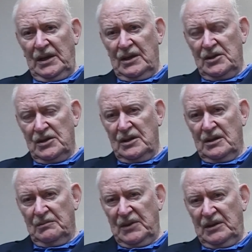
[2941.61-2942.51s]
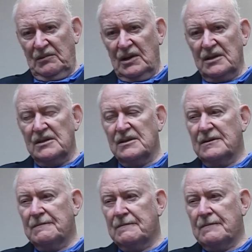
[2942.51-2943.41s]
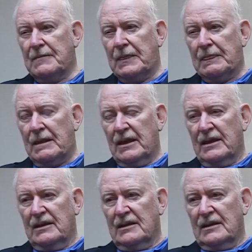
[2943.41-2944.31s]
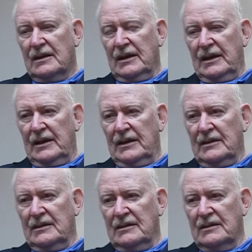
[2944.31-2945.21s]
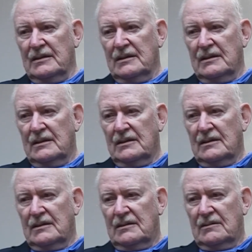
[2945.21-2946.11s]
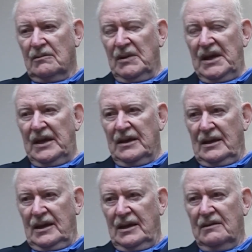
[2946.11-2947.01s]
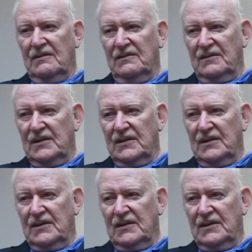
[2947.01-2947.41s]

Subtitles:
Engine Company was. And we had a lot of,